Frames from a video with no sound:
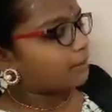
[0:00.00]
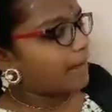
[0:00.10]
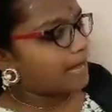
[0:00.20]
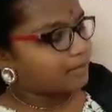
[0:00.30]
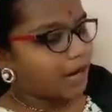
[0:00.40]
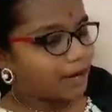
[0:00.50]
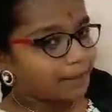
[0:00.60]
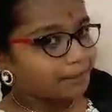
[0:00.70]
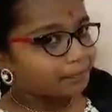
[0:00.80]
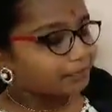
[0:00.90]

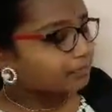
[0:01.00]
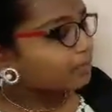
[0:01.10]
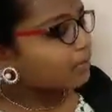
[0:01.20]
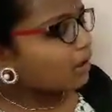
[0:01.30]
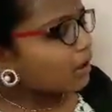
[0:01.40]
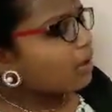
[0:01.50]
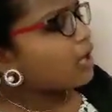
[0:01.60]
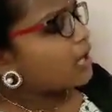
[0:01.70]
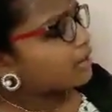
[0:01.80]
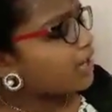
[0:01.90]
plasma.
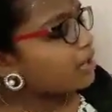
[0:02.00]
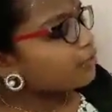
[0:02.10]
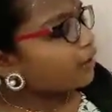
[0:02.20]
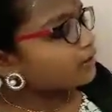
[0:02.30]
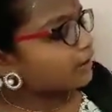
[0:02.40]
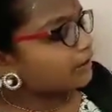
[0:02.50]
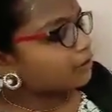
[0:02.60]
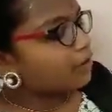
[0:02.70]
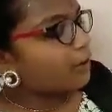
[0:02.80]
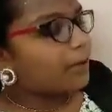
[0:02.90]
These functions
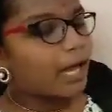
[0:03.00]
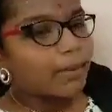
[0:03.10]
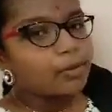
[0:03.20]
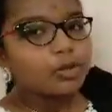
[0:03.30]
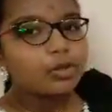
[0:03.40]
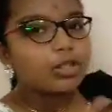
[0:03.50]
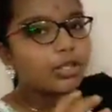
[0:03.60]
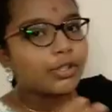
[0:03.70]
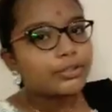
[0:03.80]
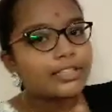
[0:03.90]
will be able to the
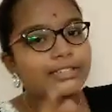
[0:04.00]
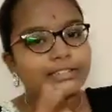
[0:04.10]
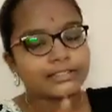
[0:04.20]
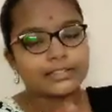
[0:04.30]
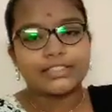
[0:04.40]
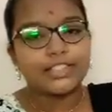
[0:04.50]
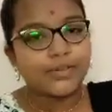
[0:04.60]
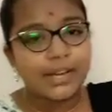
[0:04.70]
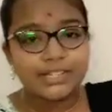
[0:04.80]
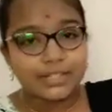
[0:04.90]
nucleus
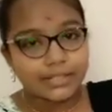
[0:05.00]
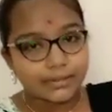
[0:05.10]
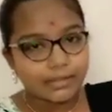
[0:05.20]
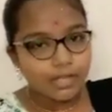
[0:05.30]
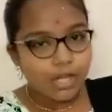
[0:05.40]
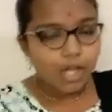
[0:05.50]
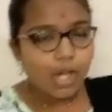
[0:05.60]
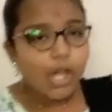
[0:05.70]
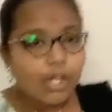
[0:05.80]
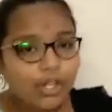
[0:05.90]
conservation.
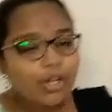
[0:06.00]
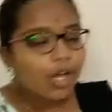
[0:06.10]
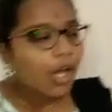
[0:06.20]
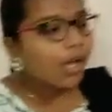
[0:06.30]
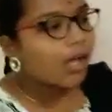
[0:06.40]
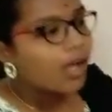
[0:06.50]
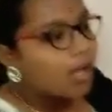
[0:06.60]
You know,